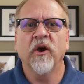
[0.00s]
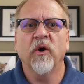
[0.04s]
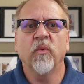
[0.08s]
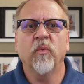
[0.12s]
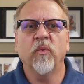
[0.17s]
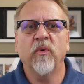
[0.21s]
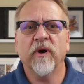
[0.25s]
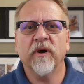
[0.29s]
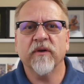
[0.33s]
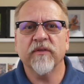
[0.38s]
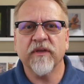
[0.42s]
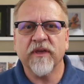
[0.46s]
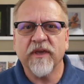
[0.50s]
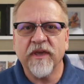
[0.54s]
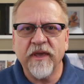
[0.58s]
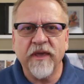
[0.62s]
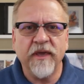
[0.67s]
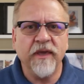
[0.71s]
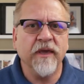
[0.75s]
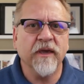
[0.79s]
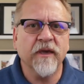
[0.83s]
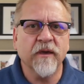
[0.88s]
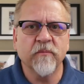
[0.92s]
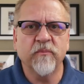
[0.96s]
where the
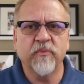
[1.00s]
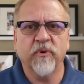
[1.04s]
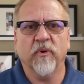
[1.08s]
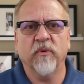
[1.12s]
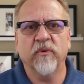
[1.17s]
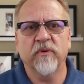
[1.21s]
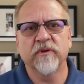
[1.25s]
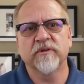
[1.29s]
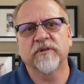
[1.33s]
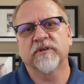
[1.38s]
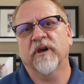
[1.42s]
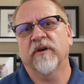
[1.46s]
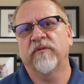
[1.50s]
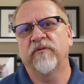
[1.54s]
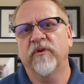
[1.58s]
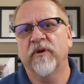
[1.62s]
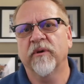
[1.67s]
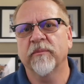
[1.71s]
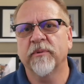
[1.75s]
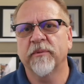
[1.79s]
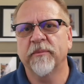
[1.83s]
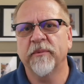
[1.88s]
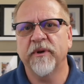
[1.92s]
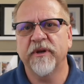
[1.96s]
key components of your
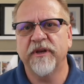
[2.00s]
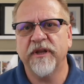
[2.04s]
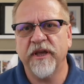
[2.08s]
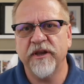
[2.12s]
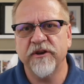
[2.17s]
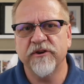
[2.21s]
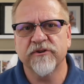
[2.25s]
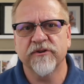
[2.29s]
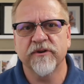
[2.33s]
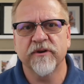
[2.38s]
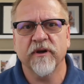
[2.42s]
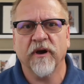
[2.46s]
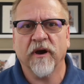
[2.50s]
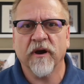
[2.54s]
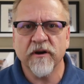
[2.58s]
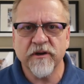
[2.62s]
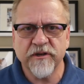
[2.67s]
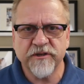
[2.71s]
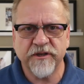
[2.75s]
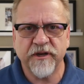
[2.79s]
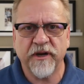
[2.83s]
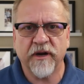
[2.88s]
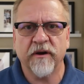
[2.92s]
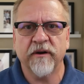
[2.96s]
implementation are
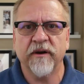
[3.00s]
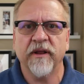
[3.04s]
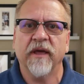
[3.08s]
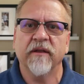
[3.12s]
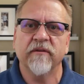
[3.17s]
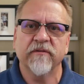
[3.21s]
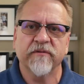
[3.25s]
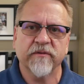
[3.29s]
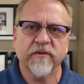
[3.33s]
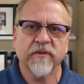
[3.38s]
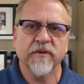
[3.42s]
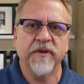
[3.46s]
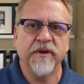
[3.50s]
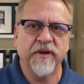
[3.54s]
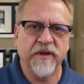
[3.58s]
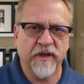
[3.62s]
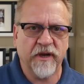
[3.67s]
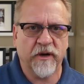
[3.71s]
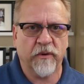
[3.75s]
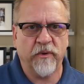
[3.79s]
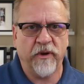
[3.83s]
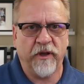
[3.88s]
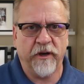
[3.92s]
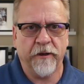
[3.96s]
shared and fully
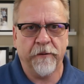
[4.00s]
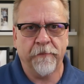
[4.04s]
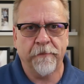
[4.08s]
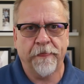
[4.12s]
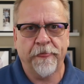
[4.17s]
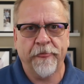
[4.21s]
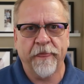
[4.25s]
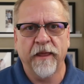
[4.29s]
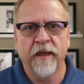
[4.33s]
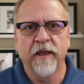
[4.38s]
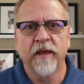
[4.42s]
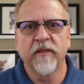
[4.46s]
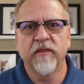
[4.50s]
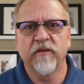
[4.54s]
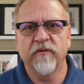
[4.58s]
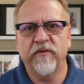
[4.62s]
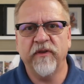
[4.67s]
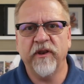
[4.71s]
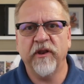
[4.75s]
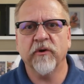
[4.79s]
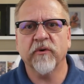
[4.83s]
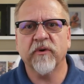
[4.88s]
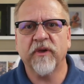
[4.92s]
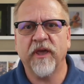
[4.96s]
narrated. The
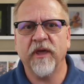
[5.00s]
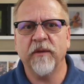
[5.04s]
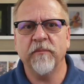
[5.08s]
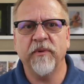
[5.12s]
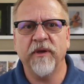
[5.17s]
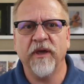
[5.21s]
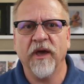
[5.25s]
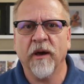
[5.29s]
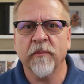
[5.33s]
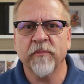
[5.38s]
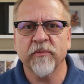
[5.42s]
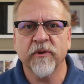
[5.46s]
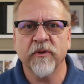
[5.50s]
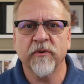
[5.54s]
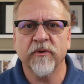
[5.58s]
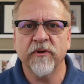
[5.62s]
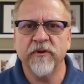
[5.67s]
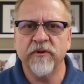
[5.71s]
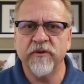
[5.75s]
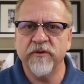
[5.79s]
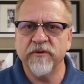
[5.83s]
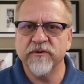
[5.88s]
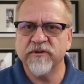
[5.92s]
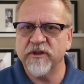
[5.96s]
video can be
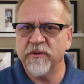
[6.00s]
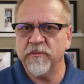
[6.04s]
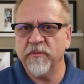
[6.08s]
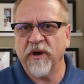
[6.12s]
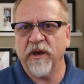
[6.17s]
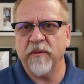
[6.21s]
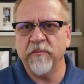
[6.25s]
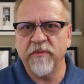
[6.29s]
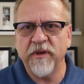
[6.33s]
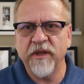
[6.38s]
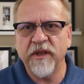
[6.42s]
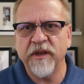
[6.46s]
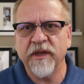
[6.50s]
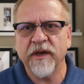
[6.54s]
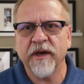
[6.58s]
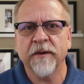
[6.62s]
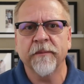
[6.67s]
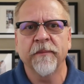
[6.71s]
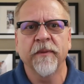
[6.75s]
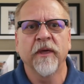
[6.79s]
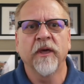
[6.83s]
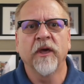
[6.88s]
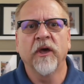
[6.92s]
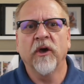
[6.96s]
uploaded using My Media
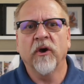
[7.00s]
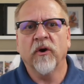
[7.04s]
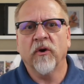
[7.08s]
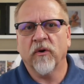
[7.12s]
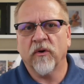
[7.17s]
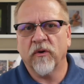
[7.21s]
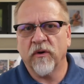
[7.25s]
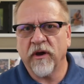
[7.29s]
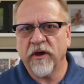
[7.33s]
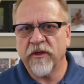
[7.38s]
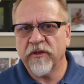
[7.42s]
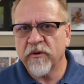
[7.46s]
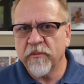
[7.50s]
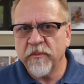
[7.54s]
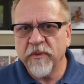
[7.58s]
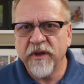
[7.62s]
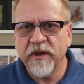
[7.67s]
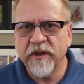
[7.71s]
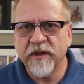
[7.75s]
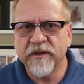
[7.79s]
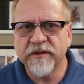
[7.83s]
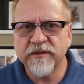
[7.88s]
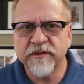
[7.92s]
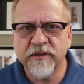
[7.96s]
or other
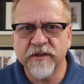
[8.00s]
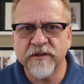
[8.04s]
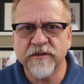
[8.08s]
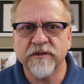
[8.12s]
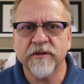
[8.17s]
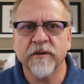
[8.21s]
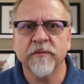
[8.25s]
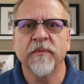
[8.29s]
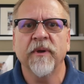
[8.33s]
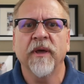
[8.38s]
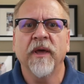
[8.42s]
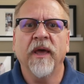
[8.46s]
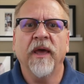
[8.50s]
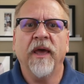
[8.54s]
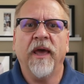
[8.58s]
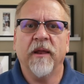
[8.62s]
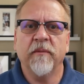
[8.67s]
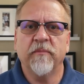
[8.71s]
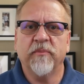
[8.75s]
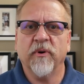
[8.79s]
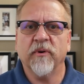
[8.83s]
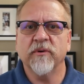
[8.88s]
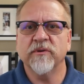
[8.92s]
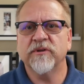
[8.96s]
media system
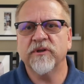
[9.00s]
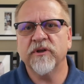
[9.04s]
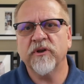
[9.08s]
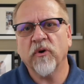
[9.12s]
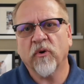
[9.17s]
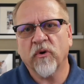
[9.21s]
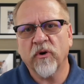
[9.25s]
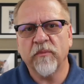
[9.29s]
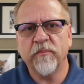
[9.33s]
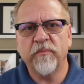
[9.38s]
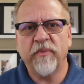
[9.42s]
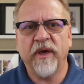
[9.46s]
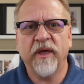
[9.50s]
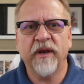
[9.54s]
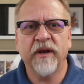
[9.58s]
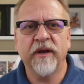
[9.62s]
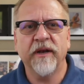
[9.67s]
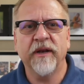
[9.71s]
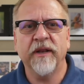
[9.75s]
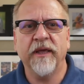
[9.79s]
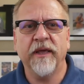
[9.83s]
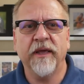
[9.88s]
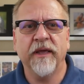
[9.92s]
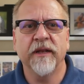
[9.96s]
and posted or
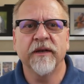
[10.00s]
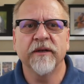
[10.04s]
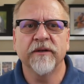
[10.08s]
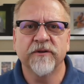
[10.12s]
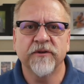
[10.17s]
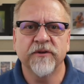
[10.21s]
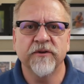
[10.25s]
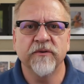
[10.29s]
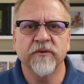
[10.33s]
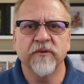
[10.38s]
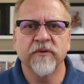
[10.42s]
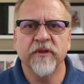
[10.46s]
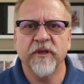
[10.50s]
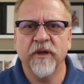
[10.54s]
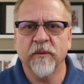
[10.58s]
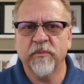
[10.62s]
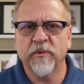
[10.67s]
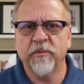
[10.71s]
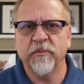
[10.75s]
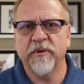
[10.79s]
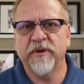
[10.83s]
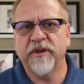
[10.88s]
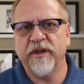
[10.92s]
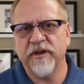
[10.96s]
embedded into the
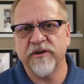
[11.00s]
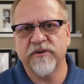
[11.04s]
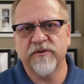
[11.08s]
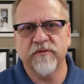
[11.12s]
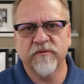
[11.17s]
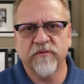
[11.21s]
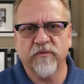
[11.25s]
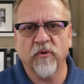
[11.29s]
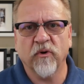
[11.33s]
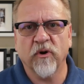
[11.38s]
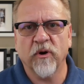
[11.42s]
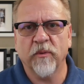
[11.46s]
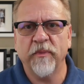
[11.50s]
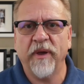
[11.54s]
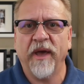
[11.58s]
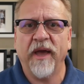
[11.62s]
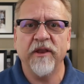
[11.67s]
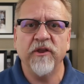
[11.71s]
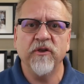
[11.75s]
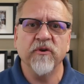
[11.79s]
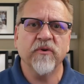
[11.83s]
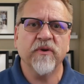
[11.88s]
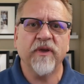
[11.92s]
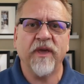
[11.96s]
implementation form,
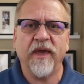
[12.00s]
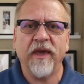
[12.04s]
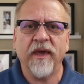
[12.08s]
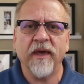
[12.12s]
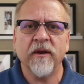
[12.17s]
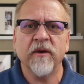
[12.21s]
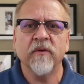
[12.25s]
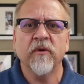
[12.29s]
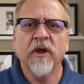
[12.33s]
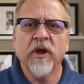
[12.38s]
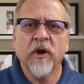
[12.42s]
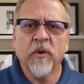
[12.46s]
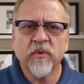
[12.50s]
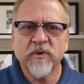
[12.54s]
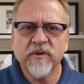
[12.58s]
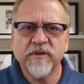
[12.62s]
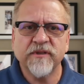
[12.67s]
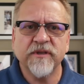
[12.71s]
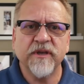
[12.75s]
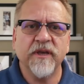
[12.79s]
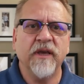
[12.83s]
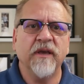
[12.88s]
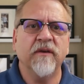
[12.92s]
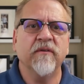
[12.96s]
and you can
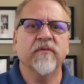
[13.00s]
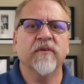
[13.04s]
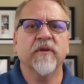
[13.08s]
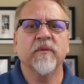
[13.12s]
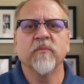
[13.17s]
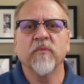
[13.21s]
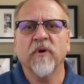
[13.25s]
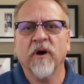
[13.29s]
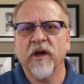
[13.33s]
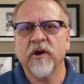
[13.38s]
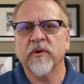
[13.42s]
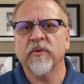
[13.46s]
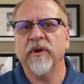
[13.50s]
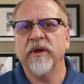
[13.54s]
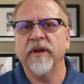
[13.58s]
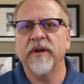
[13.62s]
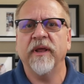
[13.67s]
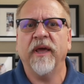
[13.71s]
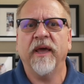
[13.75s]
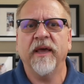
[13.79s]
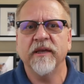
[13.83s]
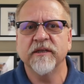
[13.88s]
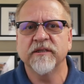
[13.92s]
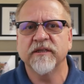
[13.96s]
receive and
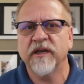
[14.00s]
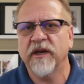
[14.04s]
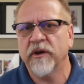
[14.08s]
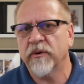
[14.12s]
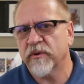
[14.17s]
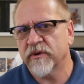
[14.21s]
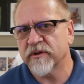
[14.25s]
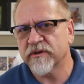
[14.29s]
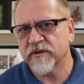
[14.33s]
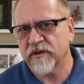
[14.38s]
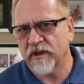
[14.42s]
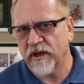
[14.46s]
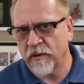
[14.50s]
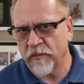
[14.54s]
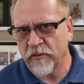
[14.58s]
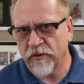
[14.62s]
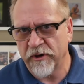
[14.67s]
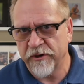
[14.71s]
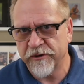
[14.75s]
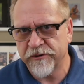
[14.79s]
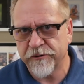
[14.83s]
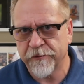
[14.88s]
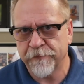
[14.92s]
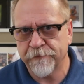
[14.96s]
moderate asynchronous
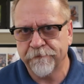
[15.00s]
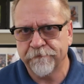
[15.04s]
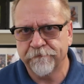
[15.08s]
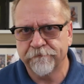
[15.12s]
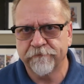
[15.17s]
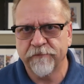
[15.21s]
collaboration.